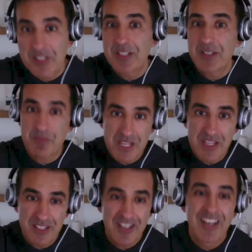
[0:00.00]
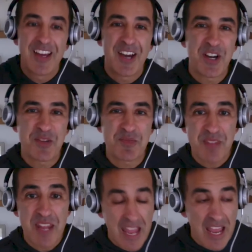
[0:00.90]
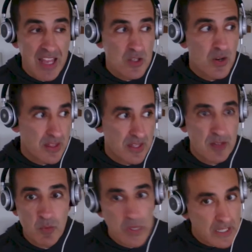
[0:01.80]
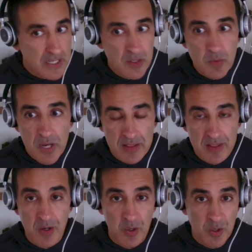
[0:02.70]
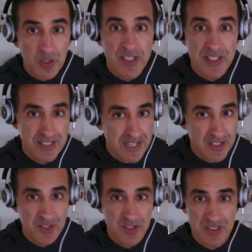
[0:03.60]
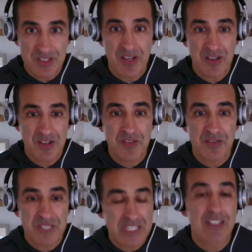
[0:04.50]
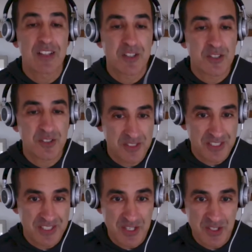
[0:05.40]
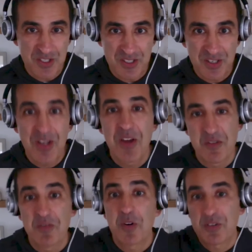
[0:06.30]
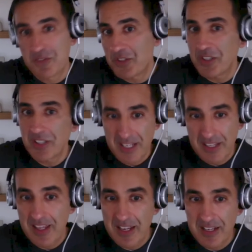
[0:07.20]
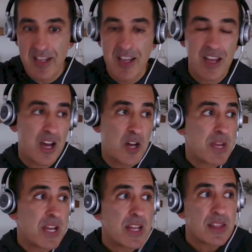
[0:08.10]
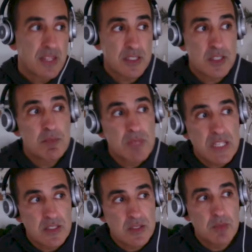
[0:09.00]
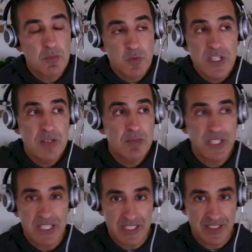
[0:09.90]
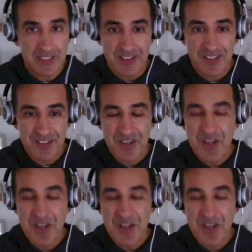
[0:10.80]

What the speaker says: into being. And so I think we're at the early stages of ecological succession for a vision like that. And I think to me, it's reasonably clear